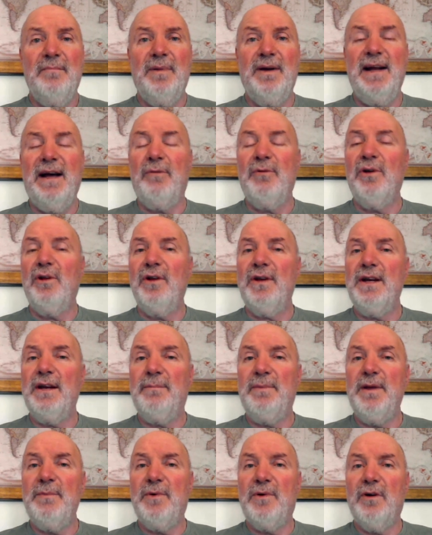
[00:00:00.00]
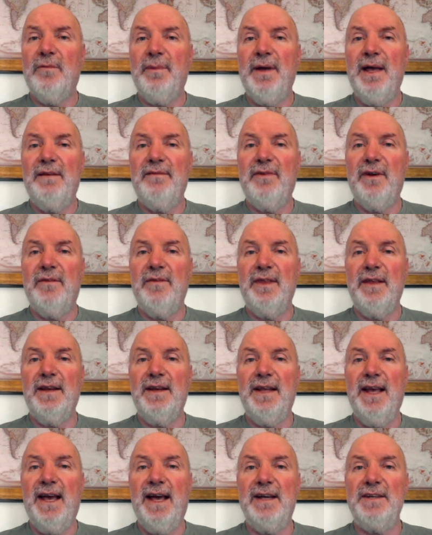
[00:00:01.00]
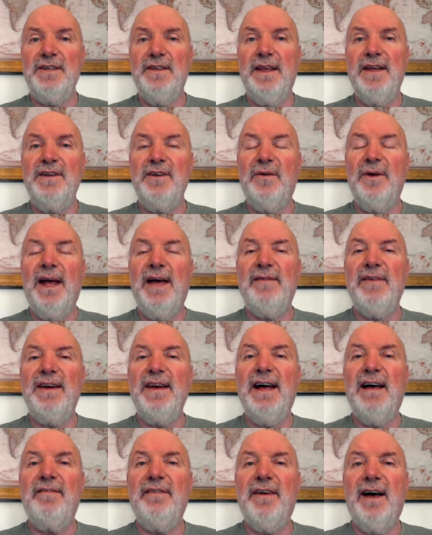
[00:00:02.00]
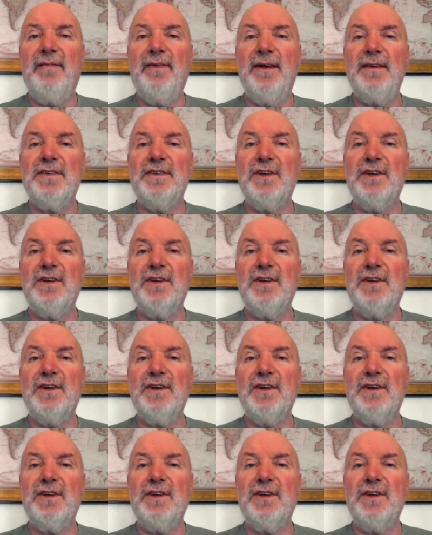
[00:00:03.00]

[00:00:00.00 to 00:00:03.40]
But now we're looking at people who are paying for everything in cash and they don't have enough of it.